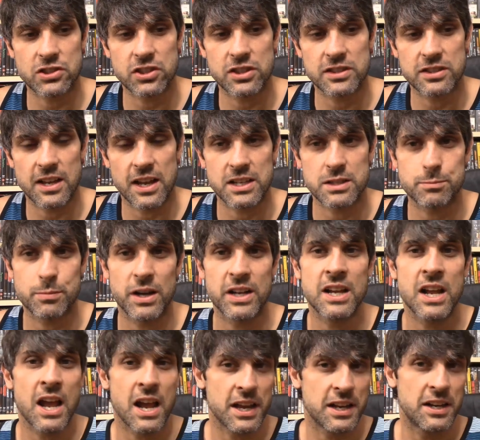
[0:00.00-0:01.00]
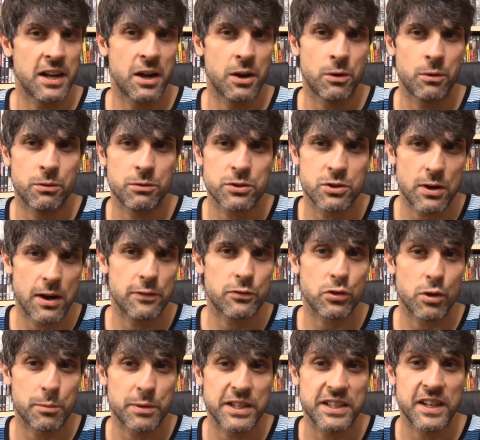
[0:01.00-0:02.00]
She says, but you know, do you have
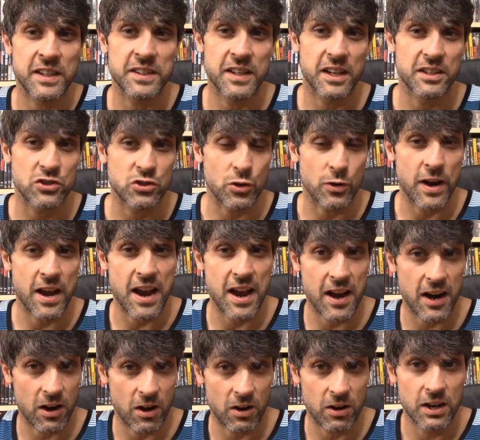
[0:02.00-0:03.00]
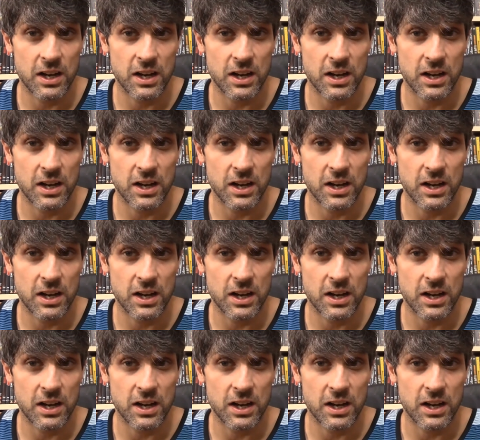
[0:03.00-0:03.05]
somebody that does your hair?